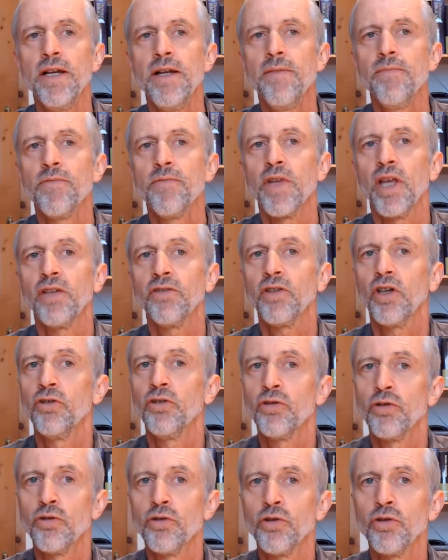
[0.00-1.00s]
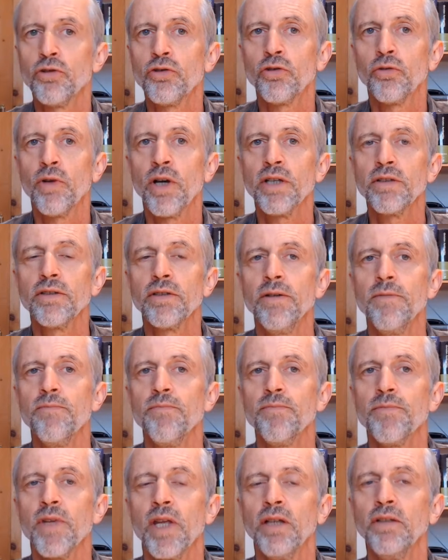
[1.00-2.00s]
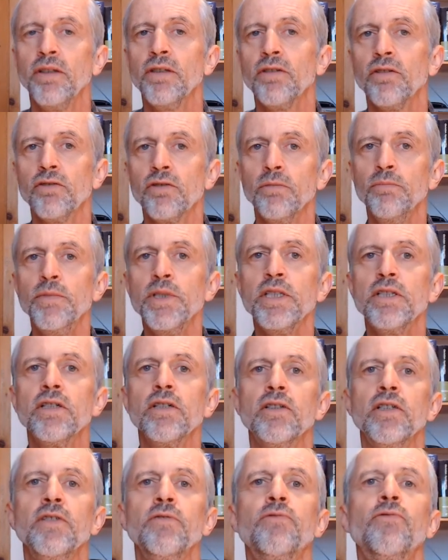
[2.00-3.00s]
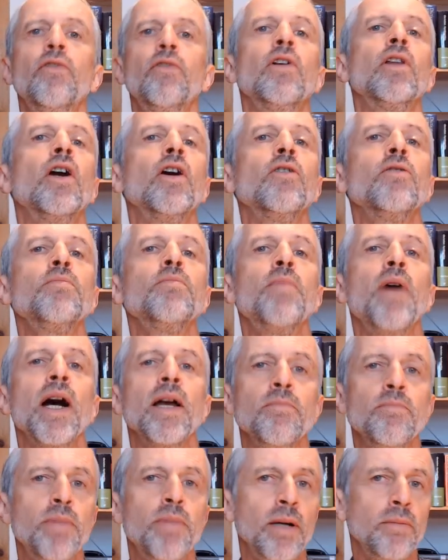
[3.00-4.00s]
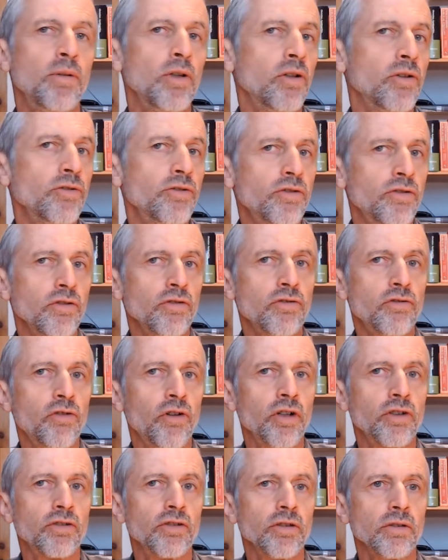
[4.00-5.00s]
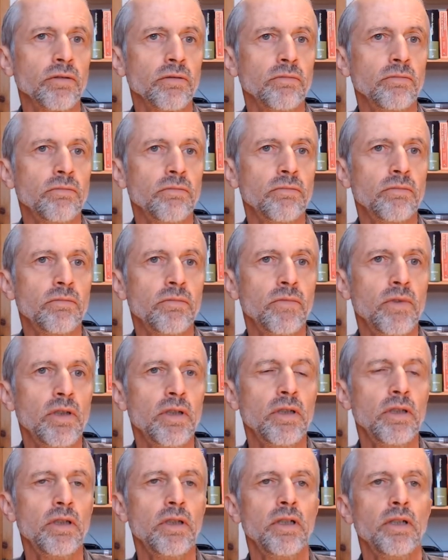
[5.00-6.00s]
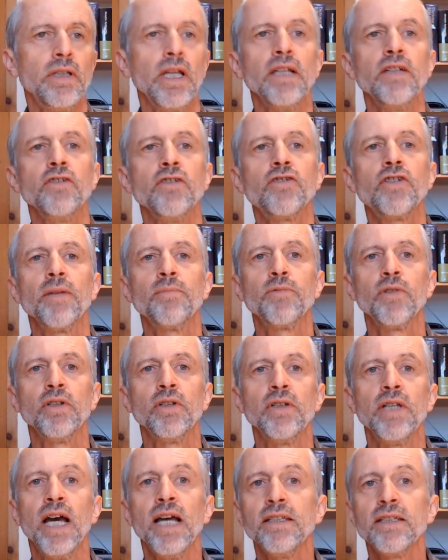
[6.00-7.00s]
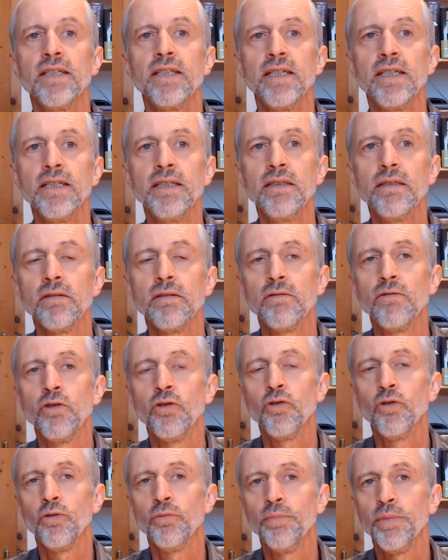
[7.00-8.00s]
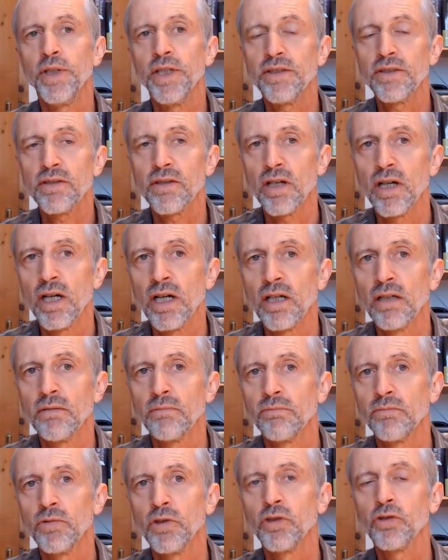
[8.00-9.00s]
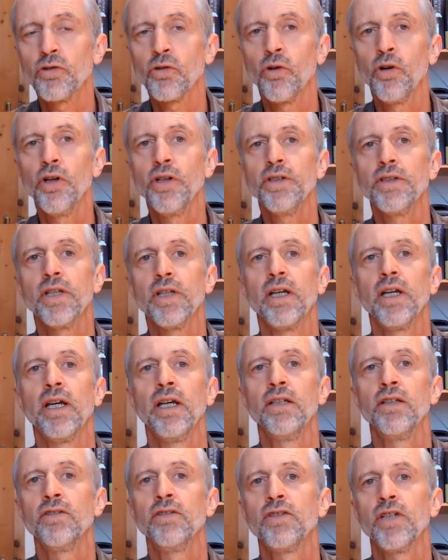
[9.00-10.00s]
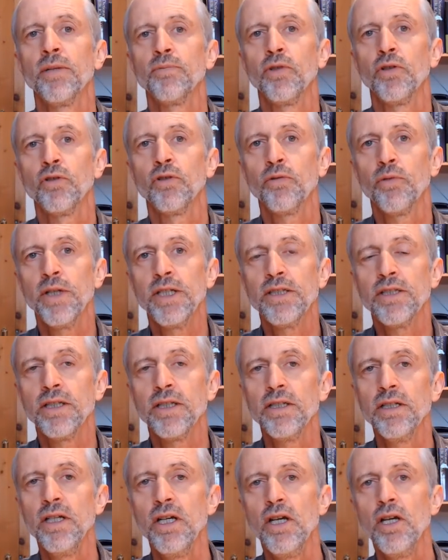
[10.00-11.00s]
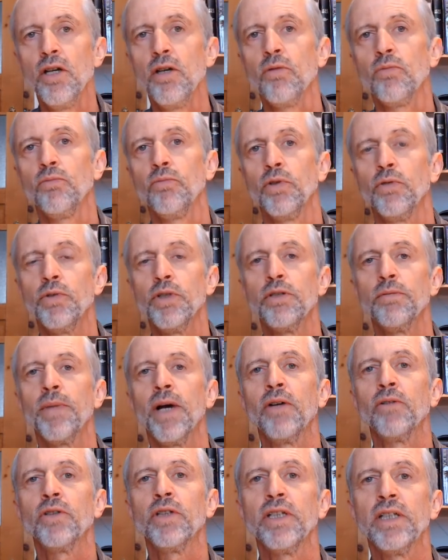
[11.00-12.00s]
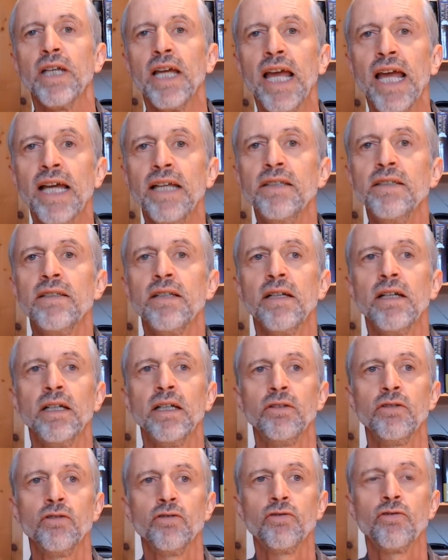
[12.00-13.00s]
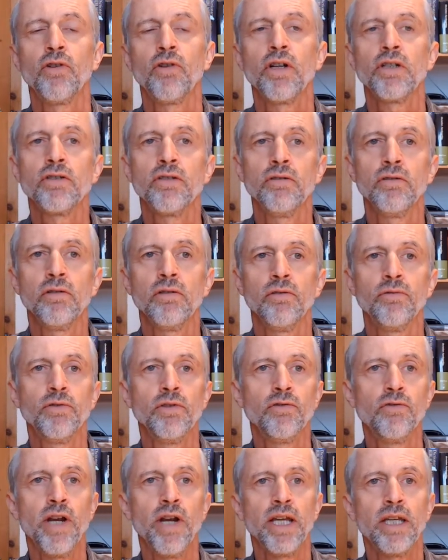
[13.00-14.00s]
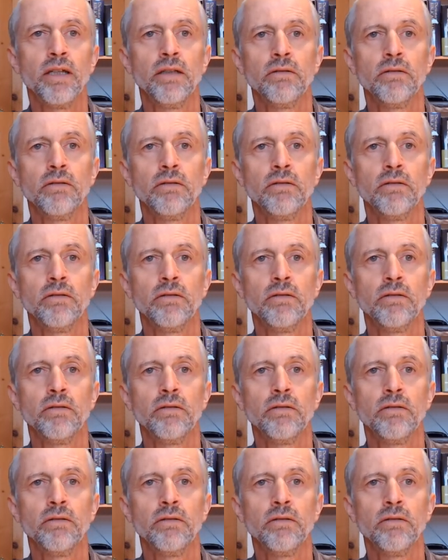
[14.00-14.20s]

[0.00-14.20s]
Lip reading: is introduced to us, and this is immediately followed by Babylon's destruction. Then in chapter 19, the two beasts are destroyed, and in chapter 20, we read about the end and destruction of the dragon.